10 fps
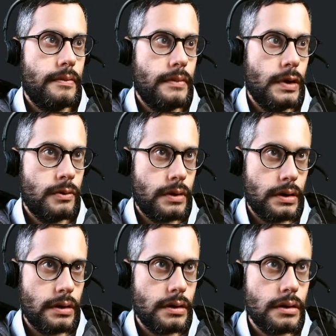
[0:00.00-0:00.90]

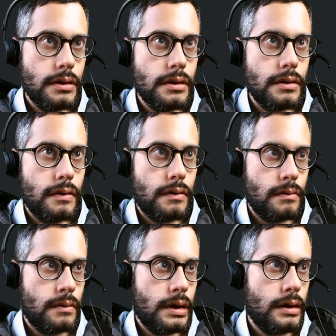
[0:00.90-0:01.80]
Okay, so
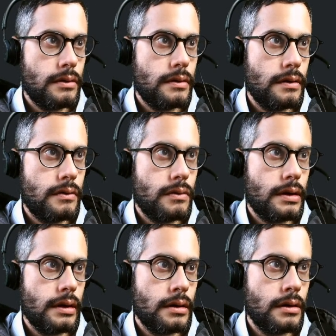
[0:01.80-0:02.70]
now this
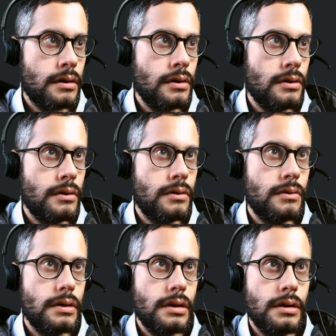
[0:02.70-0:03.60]
can go
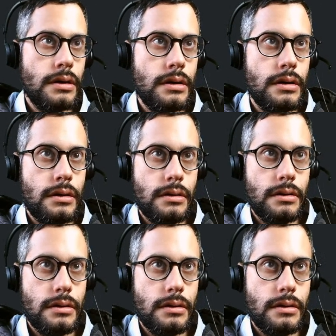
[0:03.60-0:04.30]
in